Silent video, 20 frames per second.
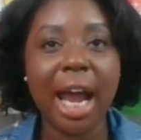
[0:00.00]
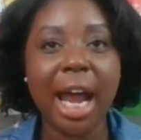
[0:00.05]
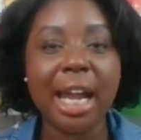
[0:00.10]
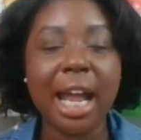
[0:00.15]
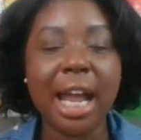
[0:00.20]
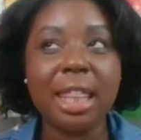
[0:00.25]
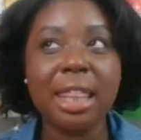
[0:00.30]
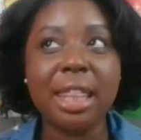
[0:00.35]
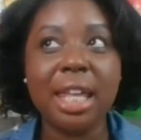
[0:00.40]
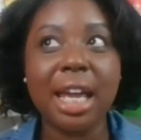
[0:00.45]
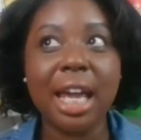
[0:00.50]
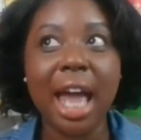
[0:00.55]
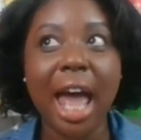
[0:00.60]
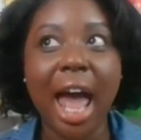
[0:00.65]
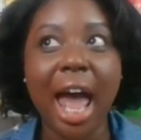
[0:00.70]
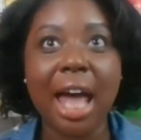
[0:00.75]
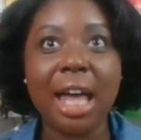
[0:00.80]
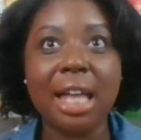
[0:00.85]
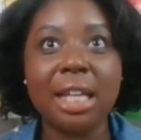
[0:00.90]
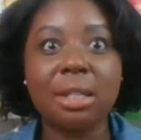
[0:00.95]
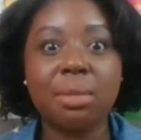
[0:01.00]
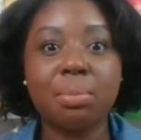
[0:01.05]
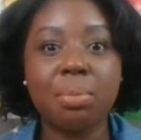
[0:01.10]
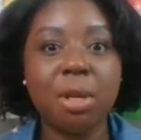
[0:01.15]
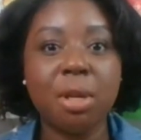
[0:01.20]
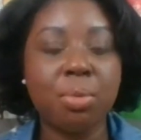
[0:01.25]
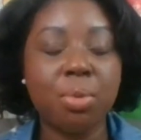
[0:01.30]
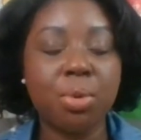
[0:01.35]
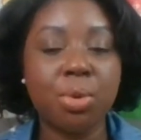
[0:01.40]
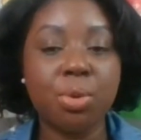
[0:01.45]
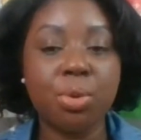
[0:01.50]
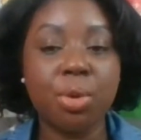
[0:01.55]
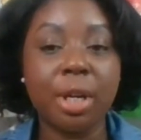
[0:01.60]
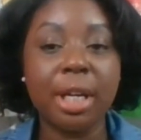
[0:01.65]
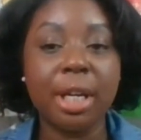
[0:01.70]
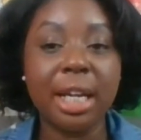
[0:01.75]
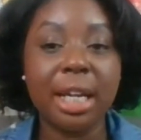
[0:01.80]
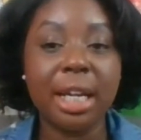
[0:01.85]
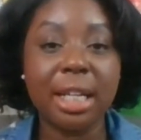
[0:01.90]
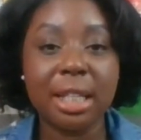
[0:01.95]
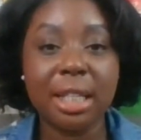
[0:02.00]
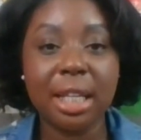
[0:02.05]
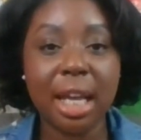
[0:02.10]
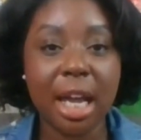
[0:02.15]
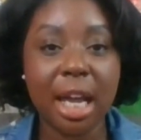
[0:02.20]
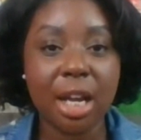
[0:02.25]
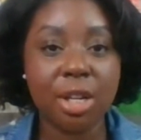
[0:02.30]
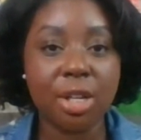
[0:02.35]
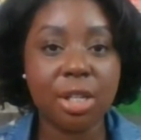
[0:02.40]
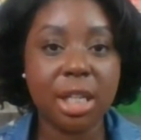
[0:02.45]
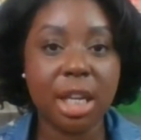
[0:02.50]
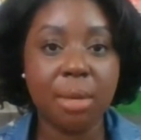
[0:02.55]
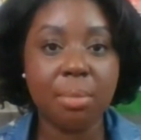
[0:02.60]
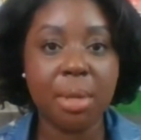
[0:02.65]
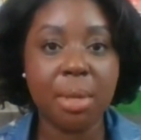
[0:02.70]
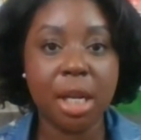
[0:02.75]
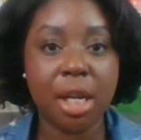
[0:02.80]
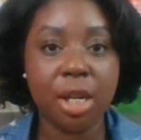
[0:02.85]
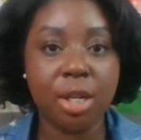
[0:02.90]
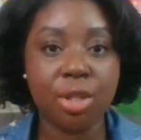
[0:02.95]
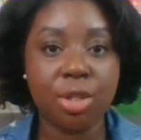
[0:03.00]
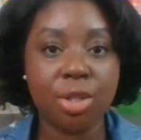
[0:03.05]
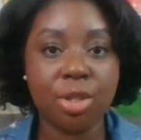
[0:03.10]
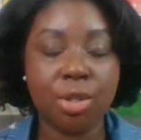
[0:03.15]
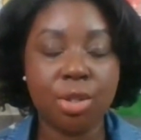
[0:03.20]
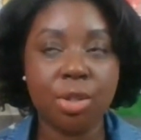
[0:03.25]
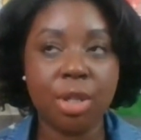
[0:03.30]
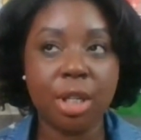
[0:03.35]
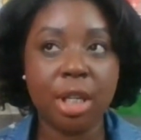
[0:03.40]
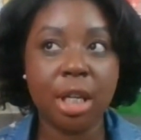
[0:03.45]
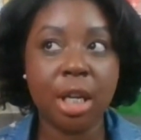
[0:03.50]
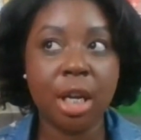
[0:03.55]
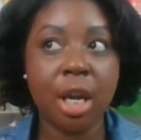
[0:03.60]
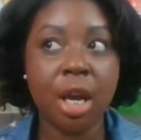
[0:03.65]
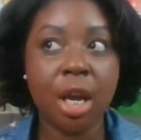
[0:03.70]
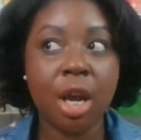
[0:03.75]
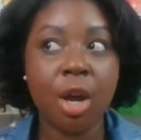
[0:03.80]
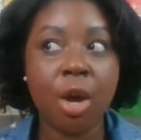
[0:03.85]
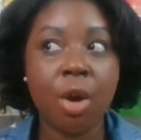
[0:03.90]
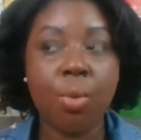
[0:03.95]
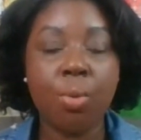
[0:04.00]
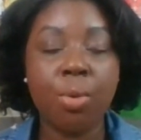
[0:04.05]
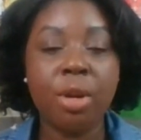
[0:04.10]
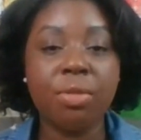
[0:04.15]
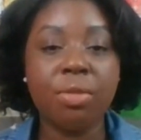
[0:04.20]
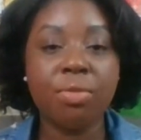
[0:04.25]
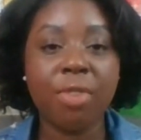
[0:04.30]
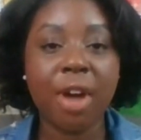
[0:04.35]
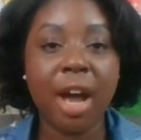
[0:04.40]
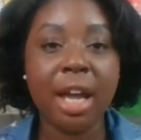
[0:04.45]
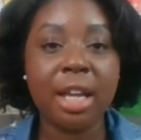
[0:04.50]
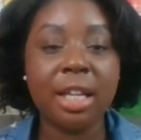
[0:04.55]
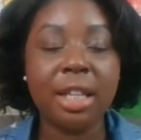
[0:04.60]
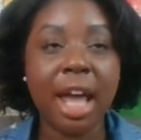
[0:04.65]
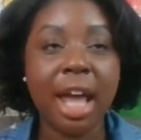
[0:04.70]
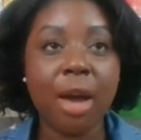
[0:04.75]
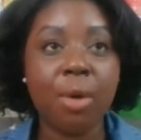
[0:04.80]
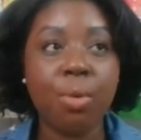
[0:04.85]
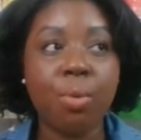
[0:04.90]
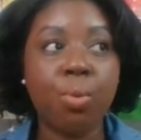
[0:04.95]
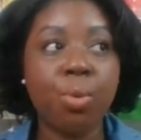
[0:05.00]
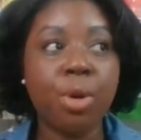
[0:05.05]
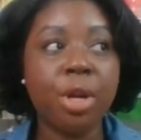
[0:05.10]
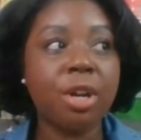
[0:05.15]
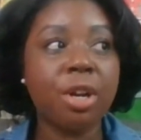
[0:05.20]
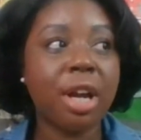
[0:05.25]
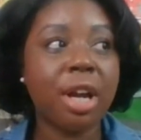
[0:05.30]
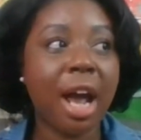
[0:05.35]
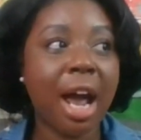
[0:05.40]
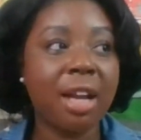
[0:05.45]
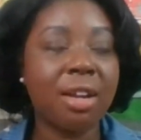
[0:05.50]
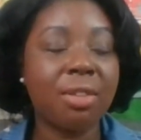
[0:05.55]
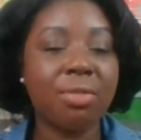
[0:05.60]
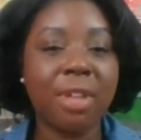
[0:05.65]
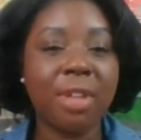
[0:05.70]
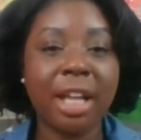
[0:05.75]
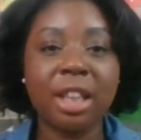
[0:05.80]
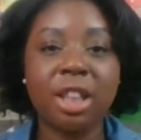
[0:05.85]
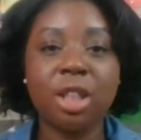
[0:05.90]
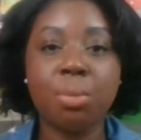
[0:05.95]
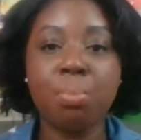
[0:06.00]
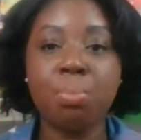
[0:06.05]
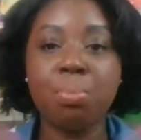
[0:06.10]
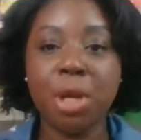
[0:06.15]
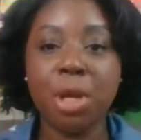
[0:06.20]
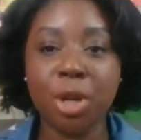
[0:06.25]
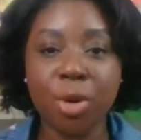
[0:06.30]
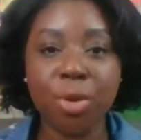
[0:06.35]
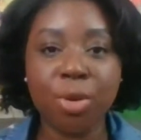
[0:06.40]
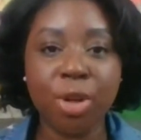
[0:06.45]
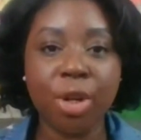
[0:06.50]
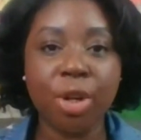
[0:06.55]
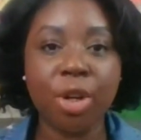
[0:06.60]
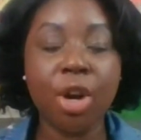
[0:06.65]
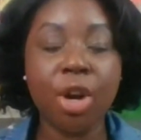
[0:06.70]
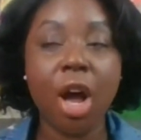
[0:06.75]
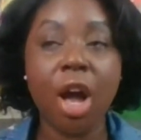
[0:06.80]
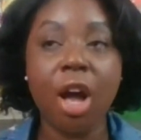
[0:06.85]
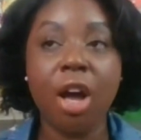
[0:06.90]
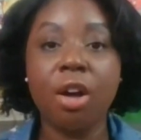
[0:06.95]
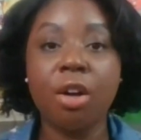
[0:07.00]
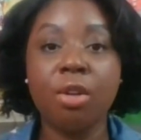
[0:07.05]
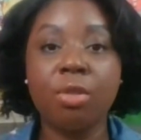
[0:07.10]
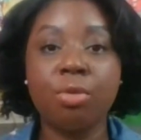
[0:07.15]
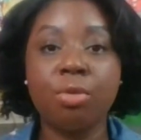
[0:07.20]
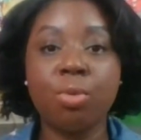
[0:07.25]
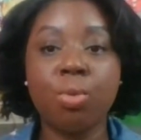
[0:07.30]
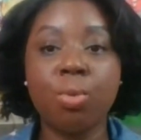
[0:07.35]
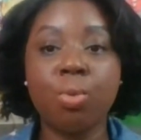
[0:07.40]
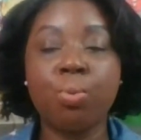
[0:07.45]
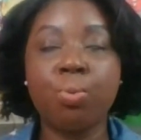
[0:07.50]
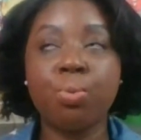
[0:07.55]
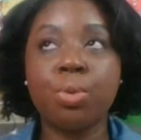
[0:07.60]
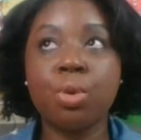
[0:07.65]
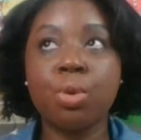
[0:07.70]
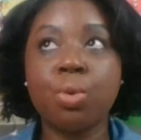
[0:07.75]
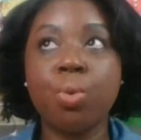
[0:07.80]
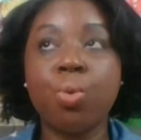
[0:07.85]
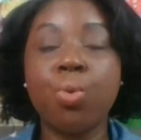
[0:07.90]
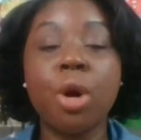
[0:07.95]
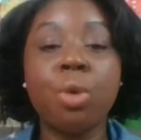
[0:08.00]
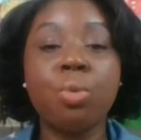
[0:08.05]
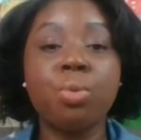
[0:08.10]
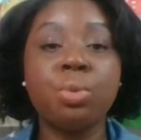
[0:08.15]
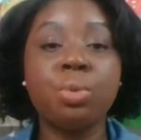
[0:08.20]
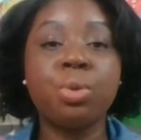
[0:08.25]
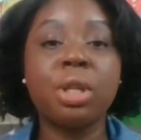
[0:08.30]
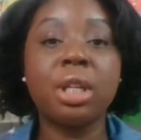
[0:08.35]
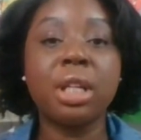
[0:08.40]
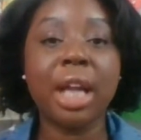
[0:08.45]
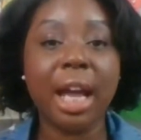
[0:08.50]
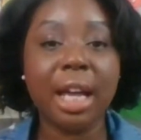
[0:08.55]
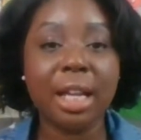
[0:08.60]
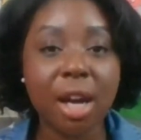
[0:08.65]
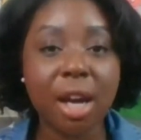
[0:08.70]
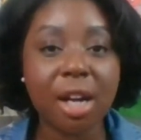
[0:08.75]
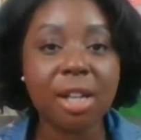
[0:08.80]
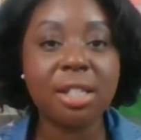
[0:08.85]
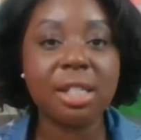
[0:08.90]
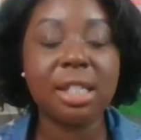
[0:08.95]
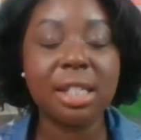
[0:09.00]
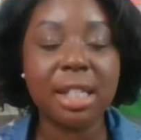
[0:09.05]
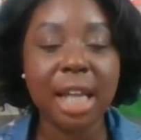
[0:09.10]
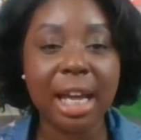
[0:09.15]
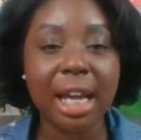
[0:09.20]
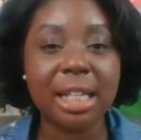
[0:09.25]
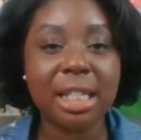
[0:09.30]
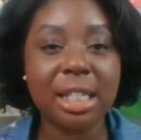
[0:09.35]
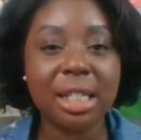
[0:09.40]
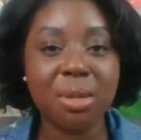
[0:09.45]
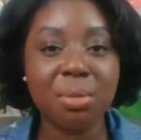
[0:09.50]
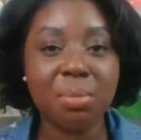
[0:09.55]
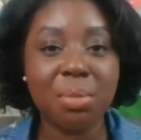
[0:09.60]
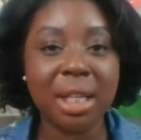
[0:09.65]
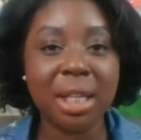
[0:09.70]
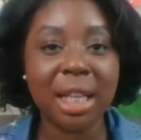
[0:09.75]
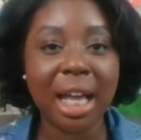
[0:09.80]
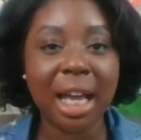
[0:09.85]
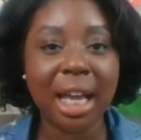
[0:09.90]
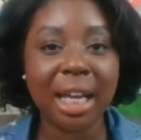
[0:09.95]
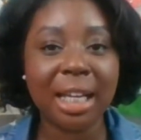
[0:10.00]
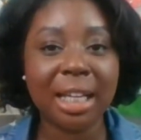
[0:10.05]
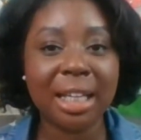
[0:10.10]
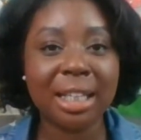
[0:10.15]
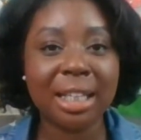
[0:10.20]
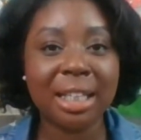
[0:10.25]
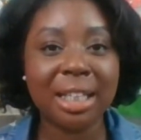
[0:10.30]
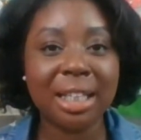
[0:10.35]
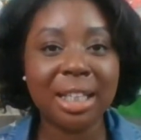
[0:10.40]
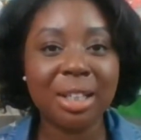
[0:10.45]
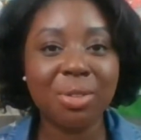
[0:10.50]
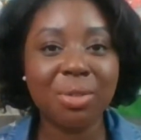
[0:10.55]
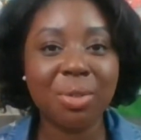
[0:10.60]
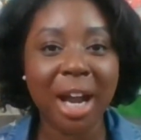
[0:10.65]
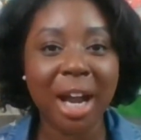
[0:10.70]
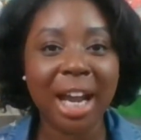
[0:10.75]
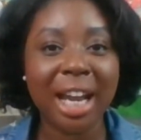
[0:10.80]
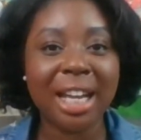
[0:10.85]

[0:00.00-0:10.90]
And I think as people who are in the entertainment industry, we find that we're kind of like the mirror of what we would like our society to be like. right?